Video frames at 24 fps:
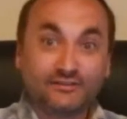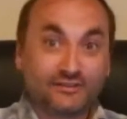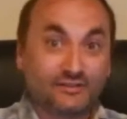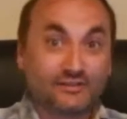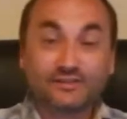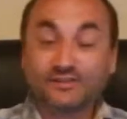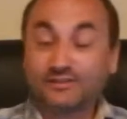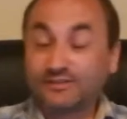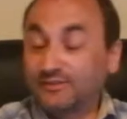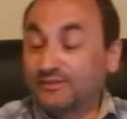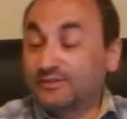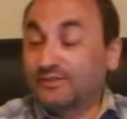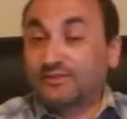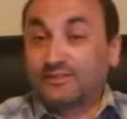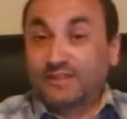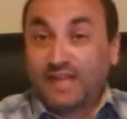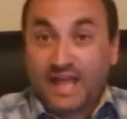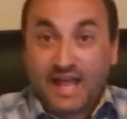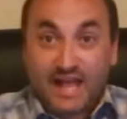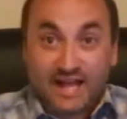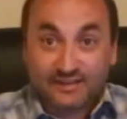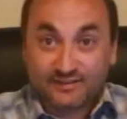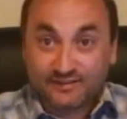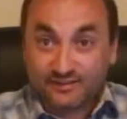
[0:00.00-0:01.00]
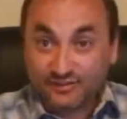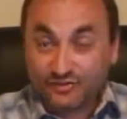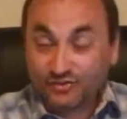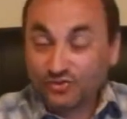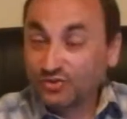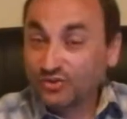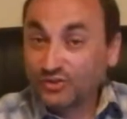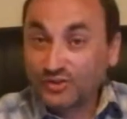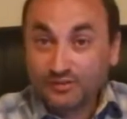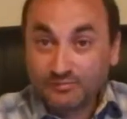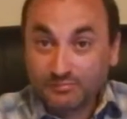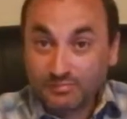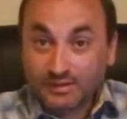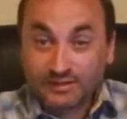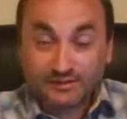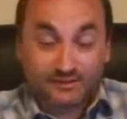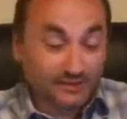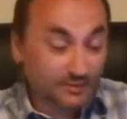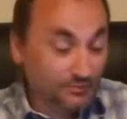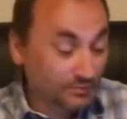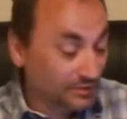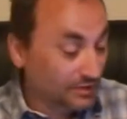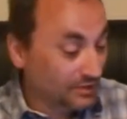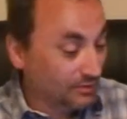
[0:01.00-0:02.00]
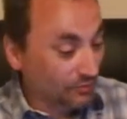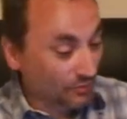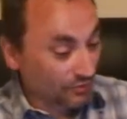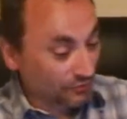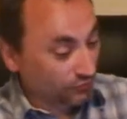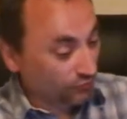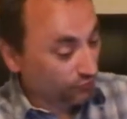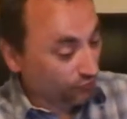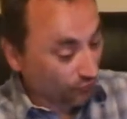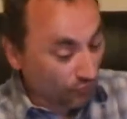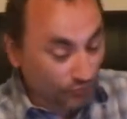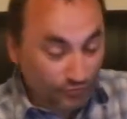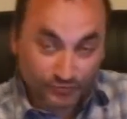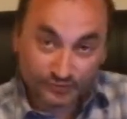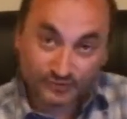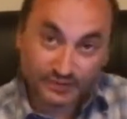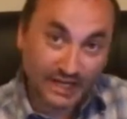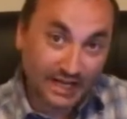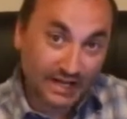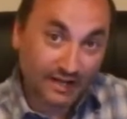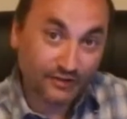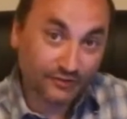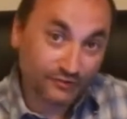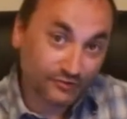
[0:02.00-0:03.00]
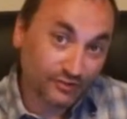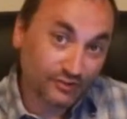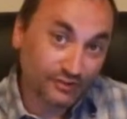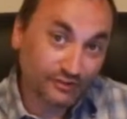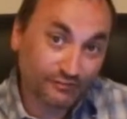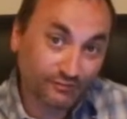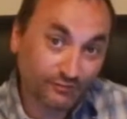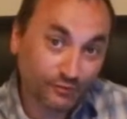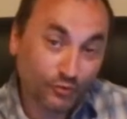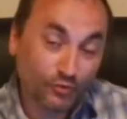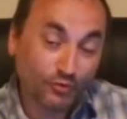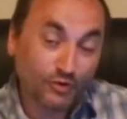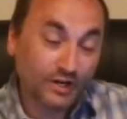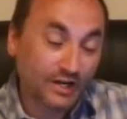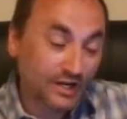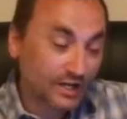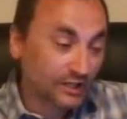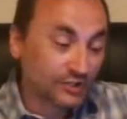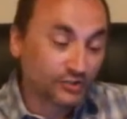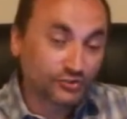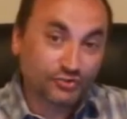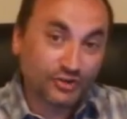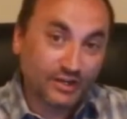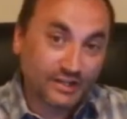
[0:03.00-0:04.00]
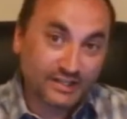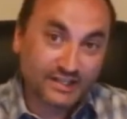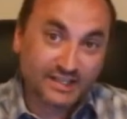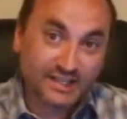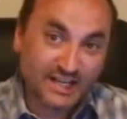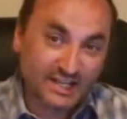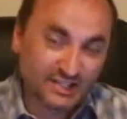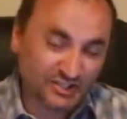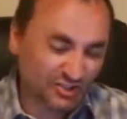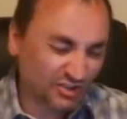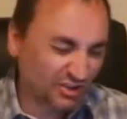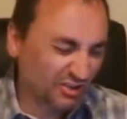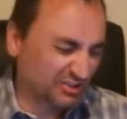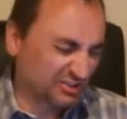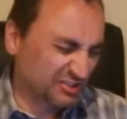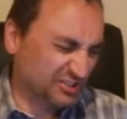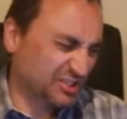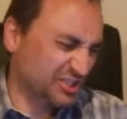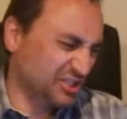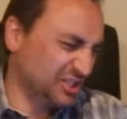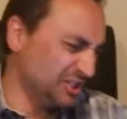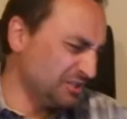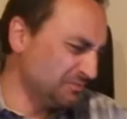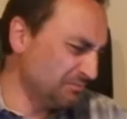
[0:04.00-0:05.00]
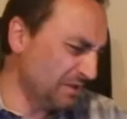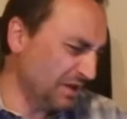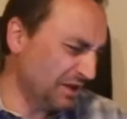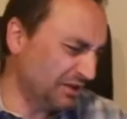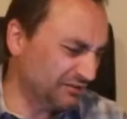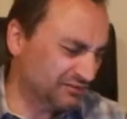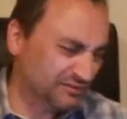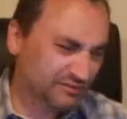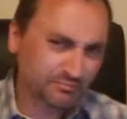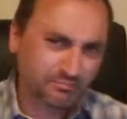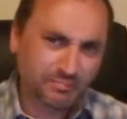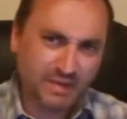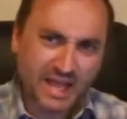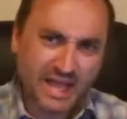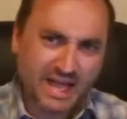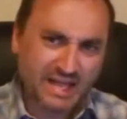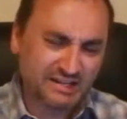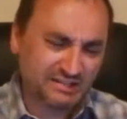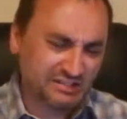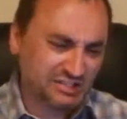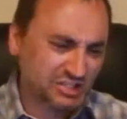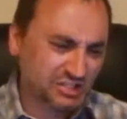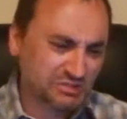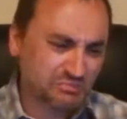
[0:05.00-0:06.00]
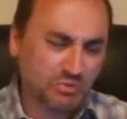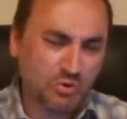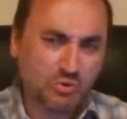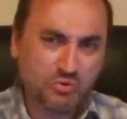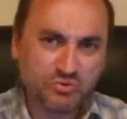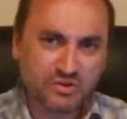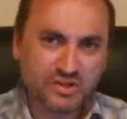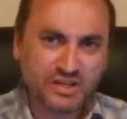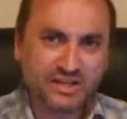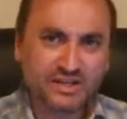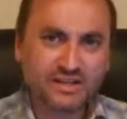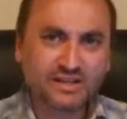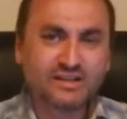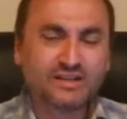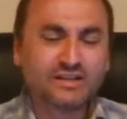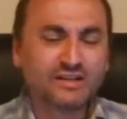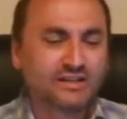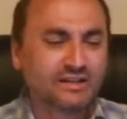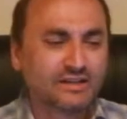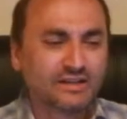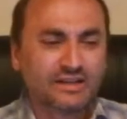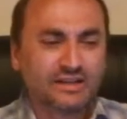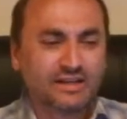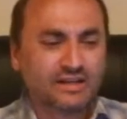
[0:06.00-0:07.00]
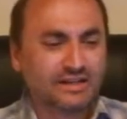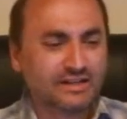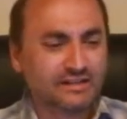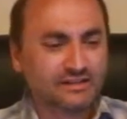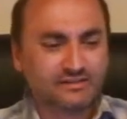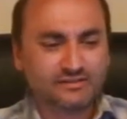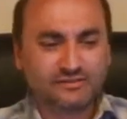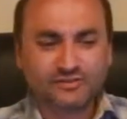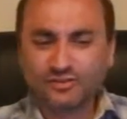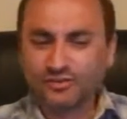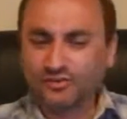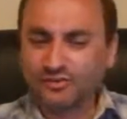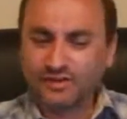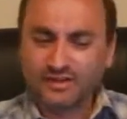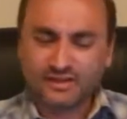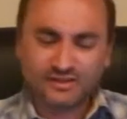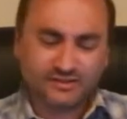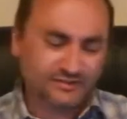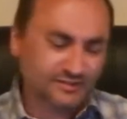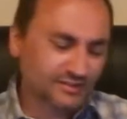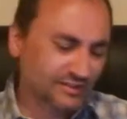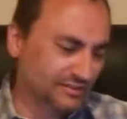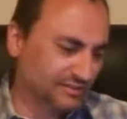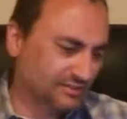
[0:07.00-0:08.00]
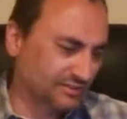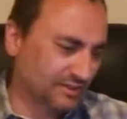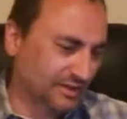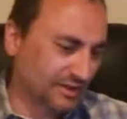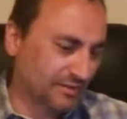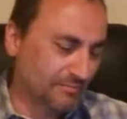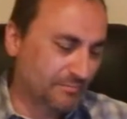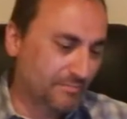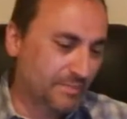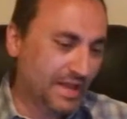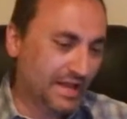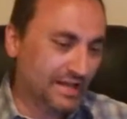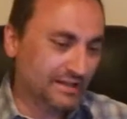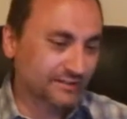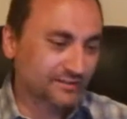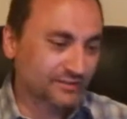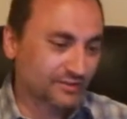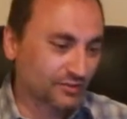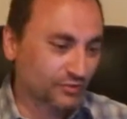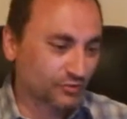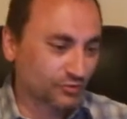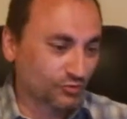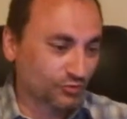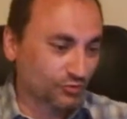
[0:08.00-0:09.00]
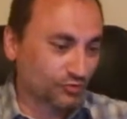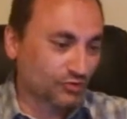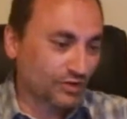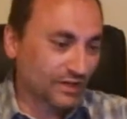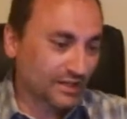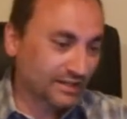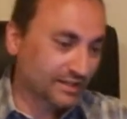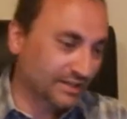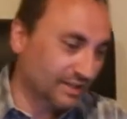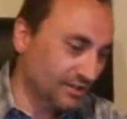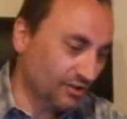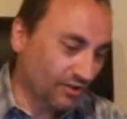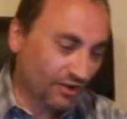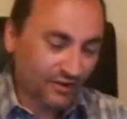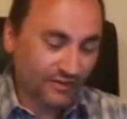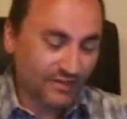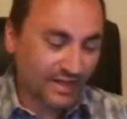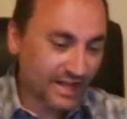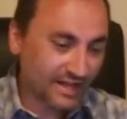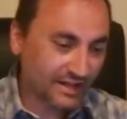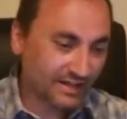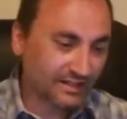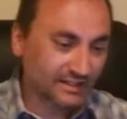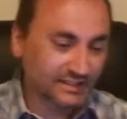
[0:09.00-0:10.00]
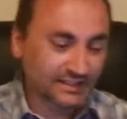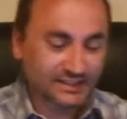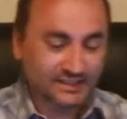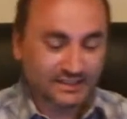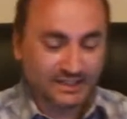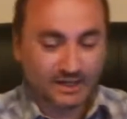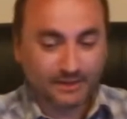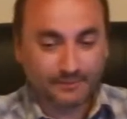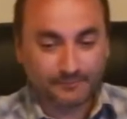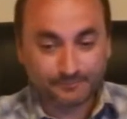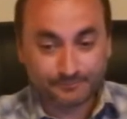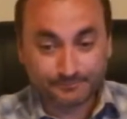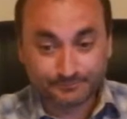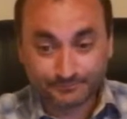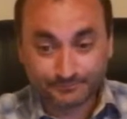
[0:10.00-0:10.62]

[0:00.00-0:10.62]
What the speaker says: Now this is this acid shit mixed in with it. We're throwing towels on the floor, trying to catch it all. It smells bad. It's smoking. And, you know, it's just a mess. So we're trying to get all that cleaned up.